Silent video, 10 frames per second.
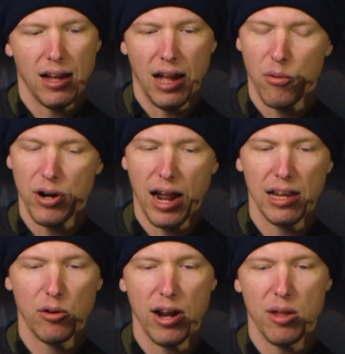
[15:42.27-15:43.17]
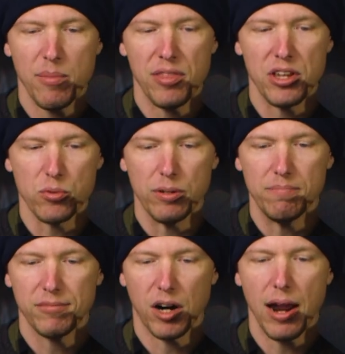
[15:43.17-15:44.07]
I would highly recommend this
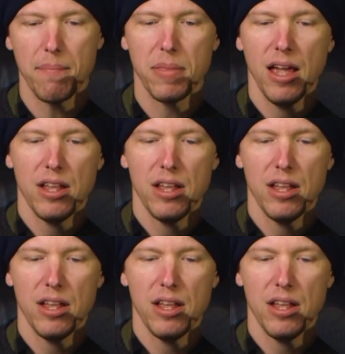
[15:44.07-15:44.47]
one. All right.